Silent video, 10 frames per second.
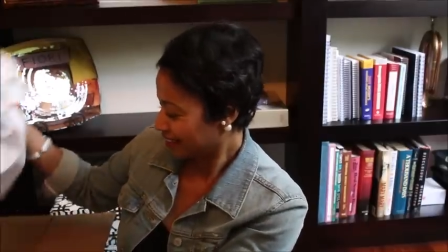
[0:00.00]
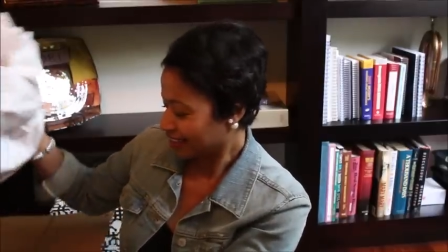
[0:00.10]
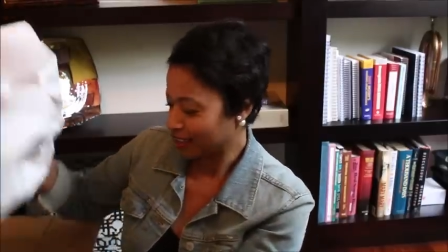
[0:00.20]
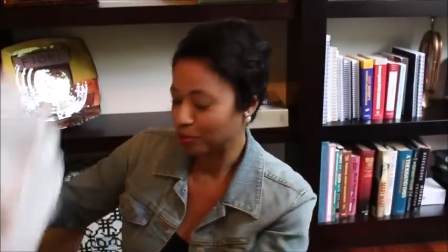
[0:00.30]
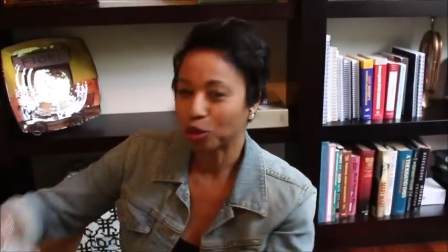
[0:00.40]

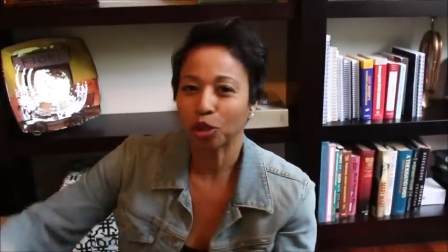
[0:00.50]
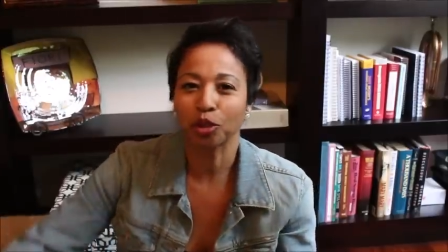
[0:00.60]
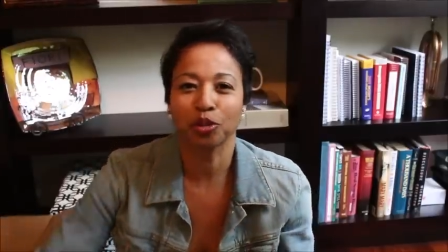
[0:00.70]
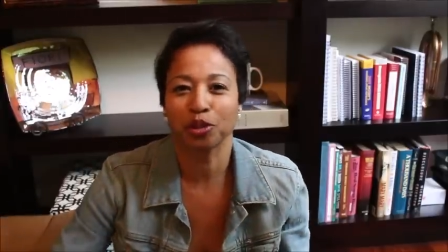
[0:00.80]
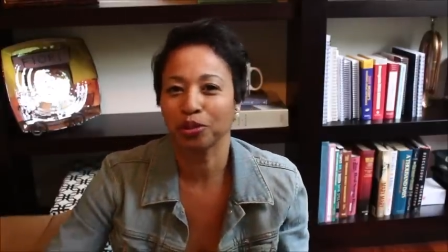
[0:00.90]
I'm
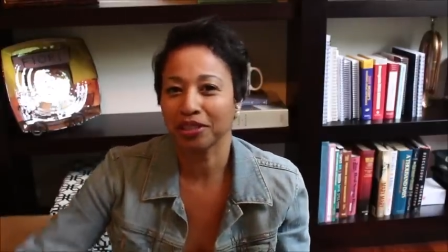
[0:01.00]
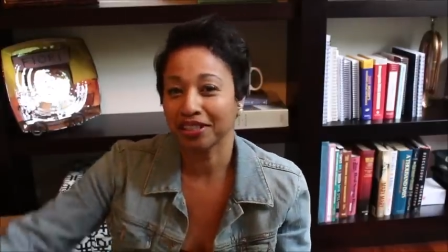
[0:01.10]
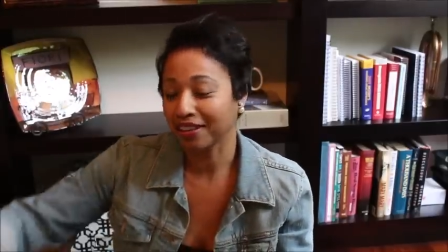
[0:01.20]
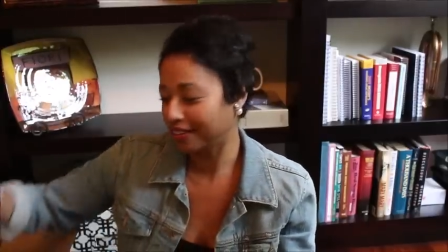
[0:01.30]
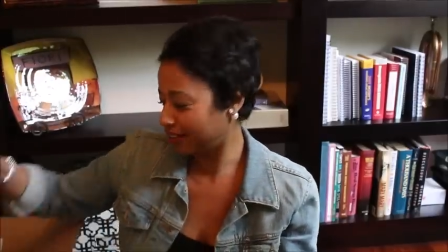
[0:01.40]
so, so
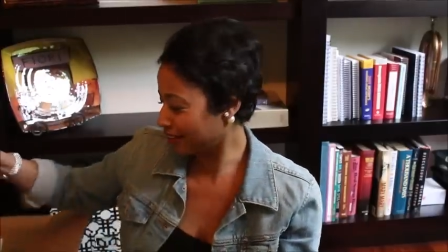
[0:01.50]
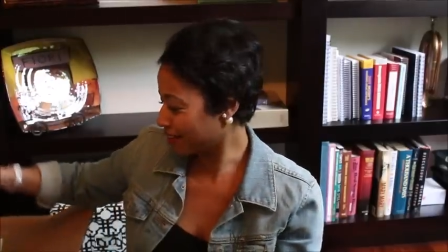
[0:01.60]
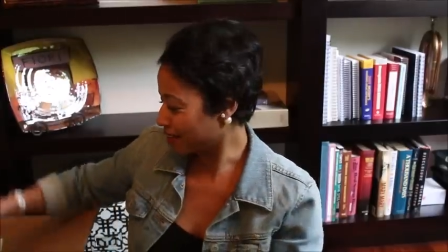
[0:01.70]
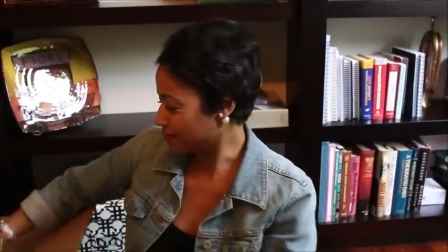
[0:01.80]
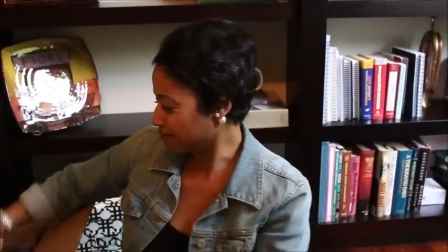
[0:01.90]
excited.
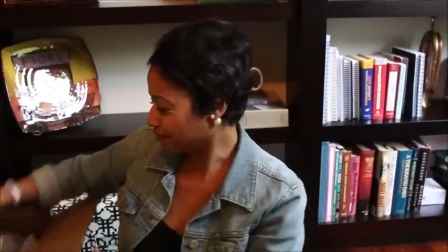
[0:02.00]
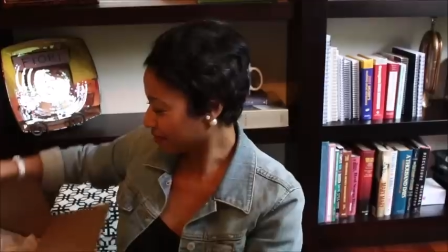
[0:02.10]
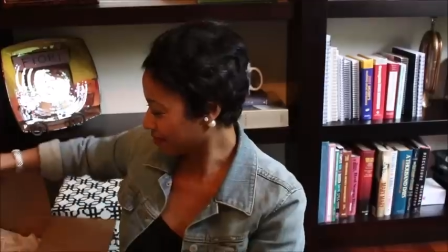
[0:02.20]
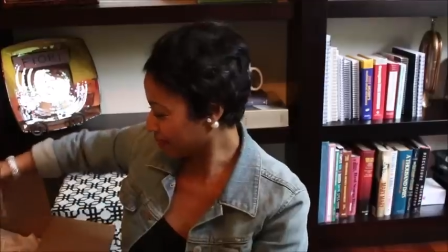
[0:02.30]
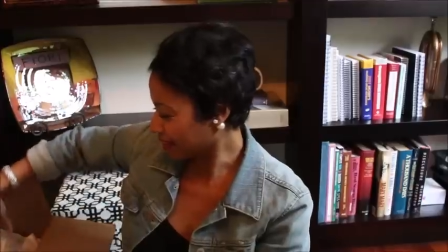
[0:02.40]
Um,
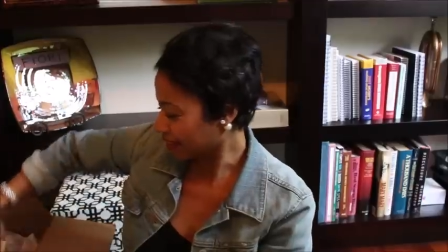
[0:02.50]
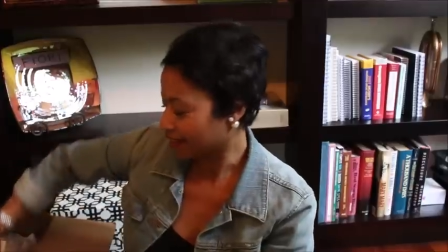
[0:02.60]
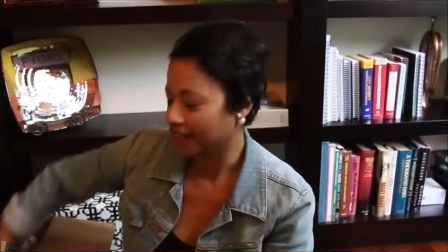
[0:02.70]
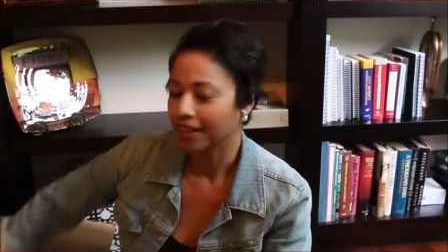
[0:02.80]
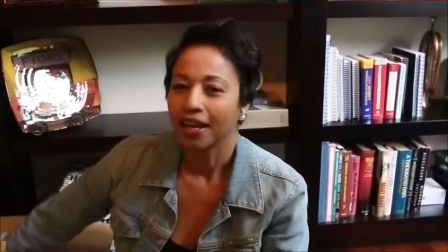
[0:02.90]

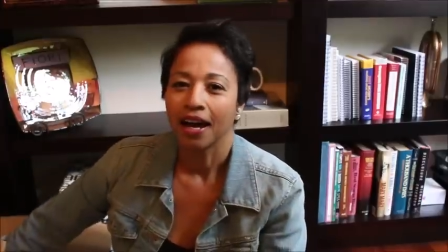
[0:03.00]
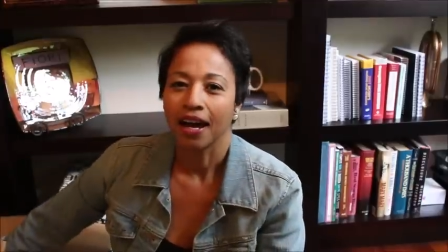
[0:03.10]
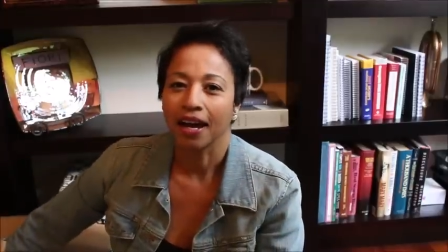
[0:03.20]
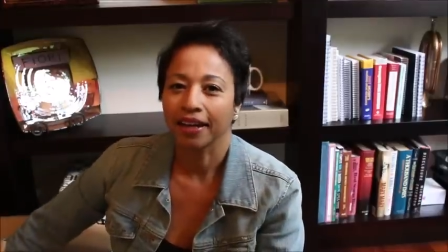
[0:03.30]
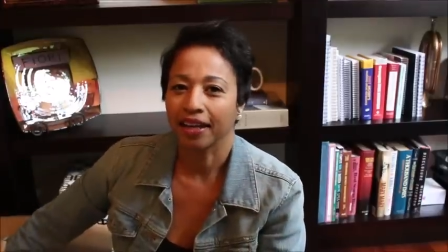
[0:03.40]

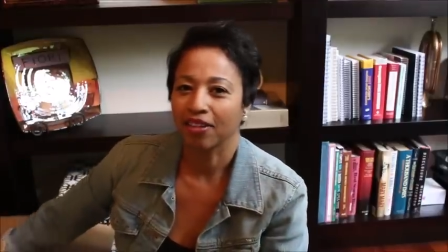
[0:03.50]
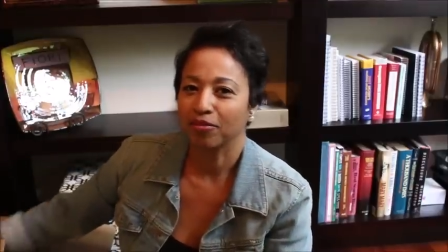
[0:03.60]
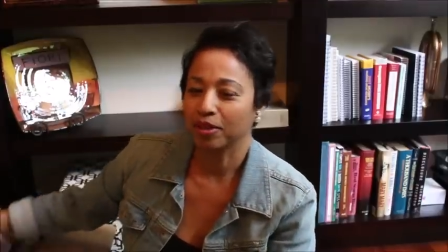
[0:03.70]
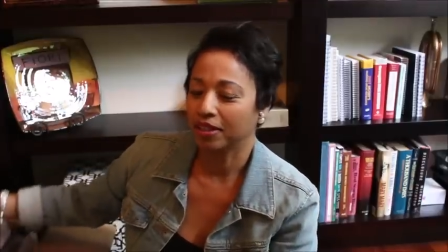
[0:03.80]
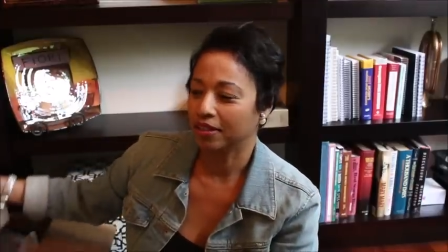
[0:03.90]
I
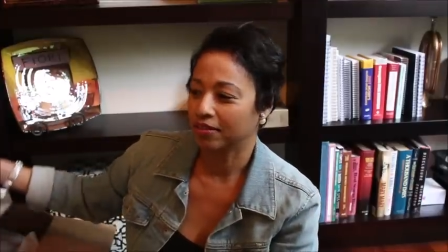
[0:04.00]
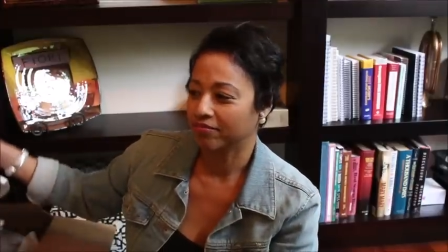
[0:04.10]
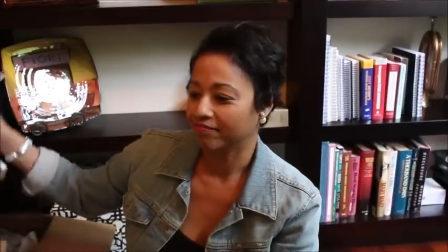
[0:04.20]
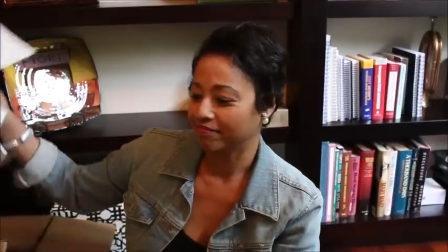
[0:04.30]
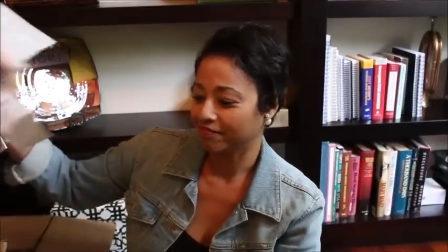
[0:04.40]
have
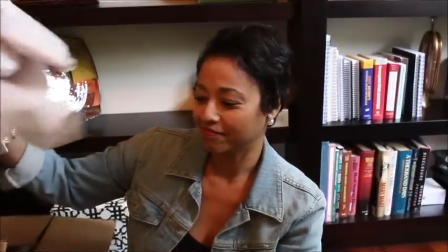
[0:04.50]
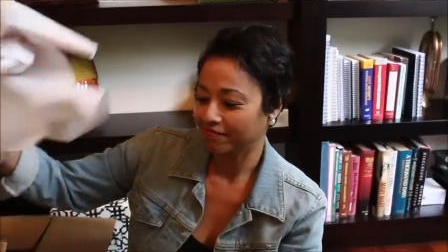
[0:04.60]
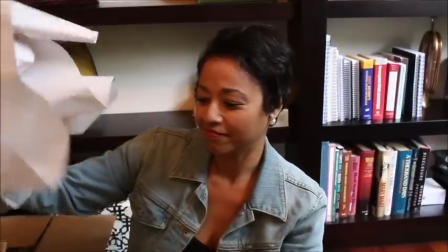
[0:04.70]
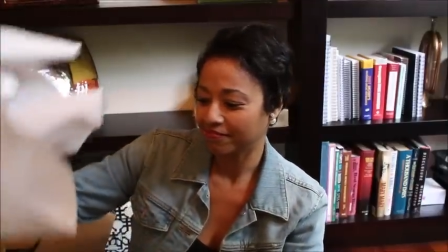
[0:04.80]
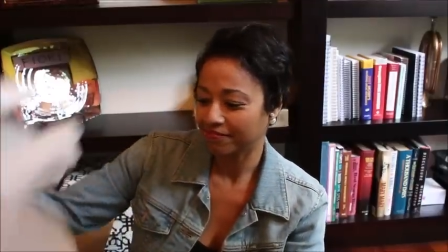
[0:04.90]

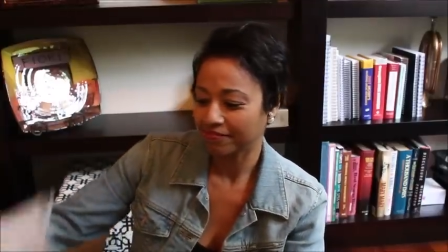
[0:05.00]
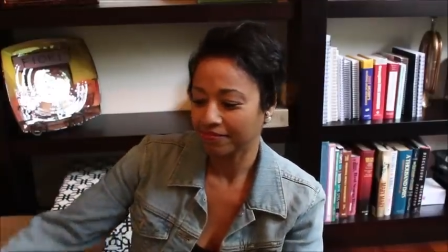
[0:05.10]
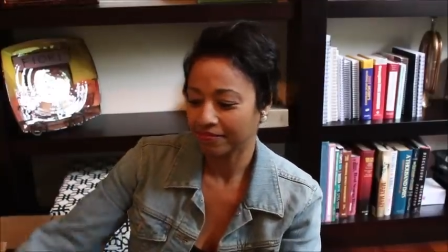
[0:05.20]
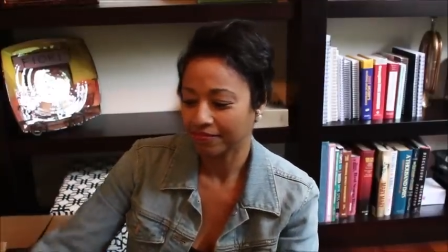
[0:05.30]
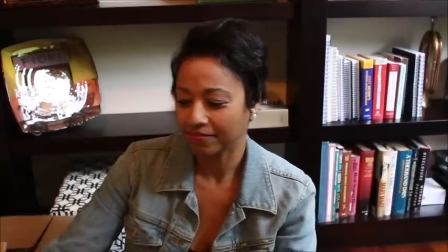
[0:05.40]

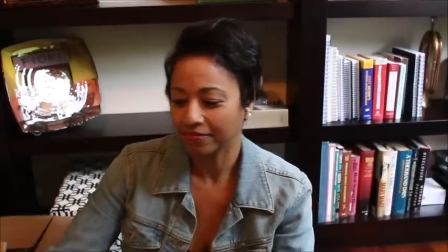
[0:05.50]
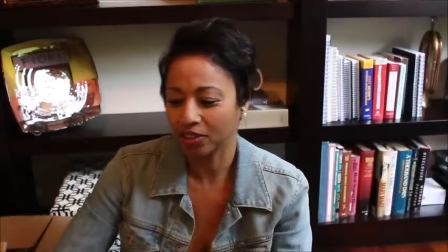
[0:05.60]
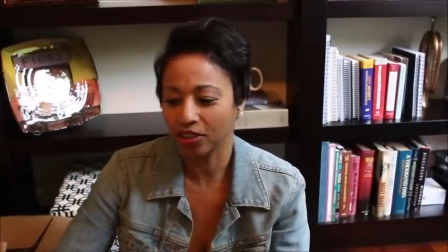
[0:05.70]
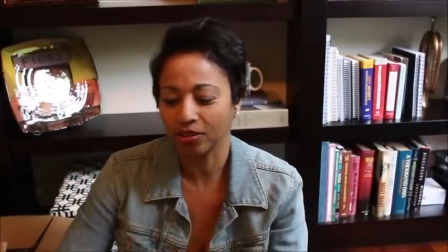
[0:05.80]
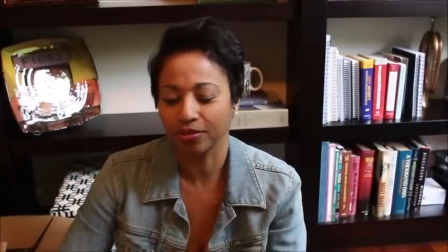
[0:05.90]
been,
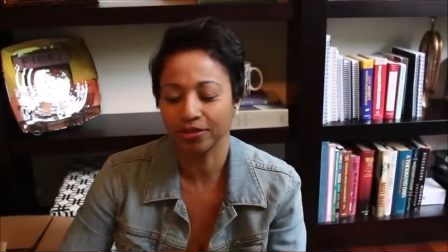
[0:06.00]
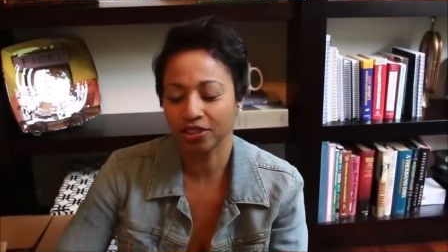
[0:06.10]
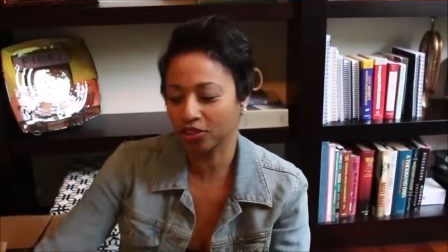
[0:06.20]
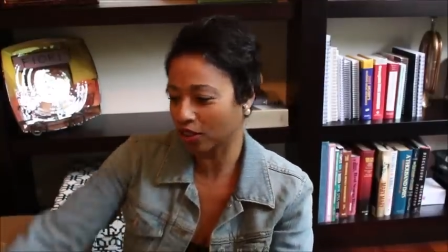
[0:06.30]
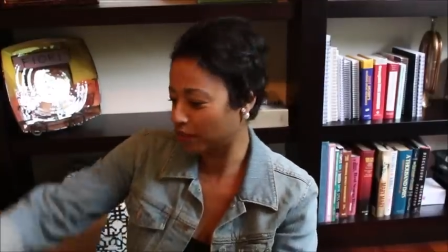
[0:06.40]
you know,
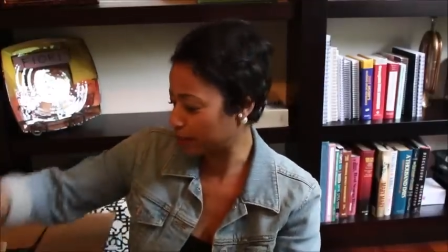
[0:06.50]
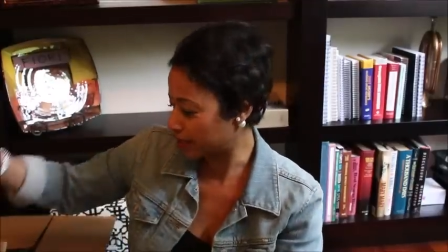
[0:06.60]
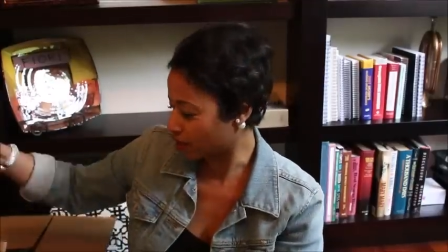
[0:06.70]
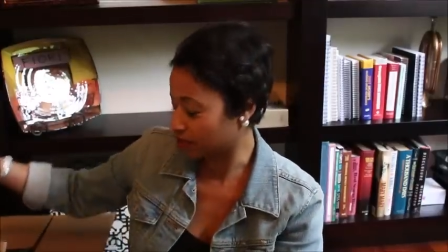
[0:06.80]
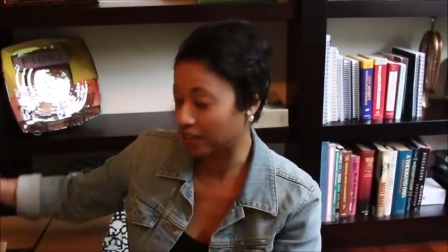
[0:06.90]
describing
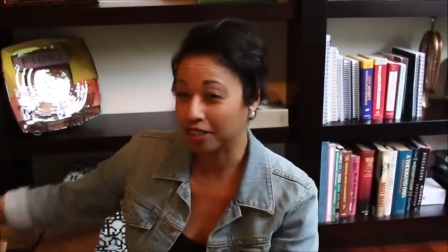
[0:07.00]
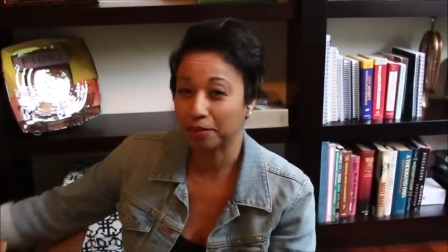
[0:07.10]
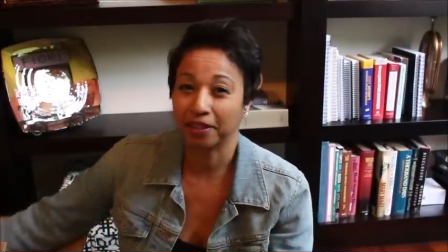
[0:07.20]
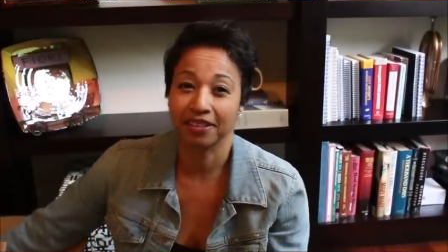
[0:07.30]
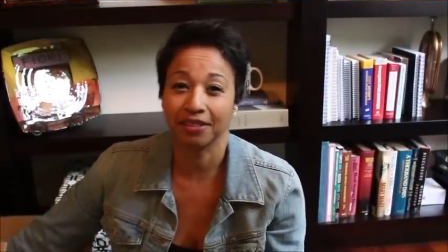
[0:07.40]
myself nuts
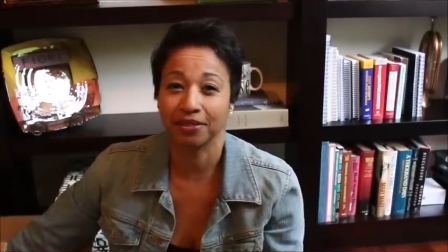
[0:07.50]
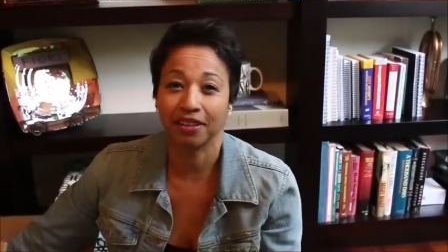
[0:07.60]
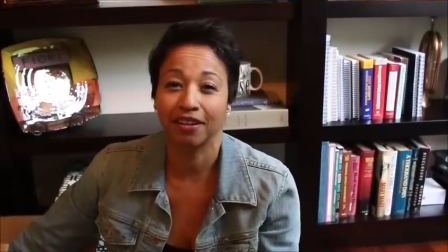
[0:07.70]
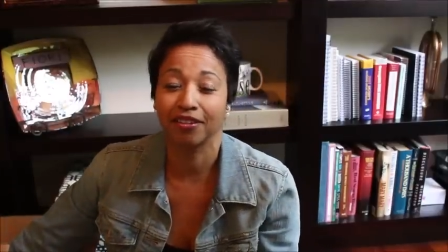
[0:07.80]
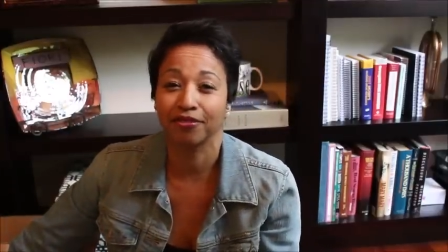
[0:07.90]
because I was
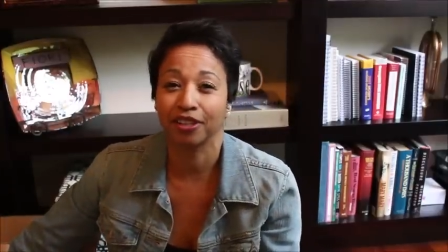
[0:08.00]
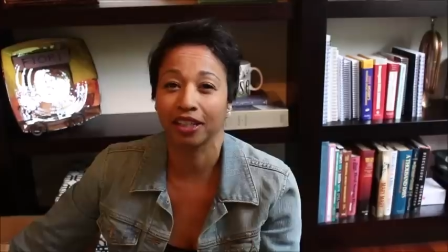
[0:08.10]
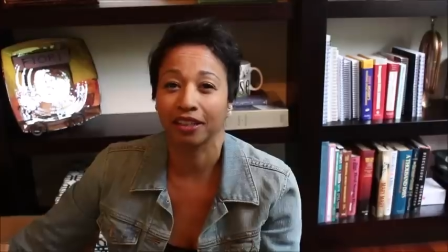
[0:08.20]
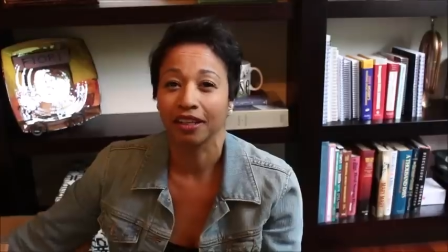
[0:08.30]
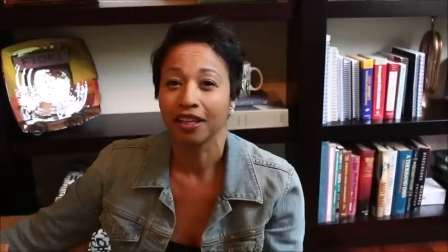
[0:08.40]
kind of like,